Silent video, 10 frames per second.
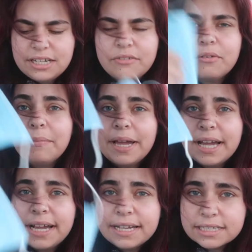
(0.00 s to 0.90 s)
I have a
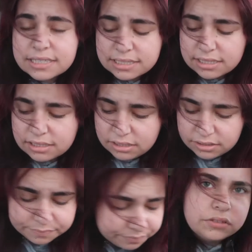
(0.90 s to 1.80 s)
mask,
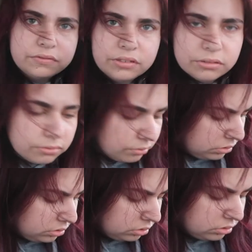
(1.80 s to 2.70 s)
phone,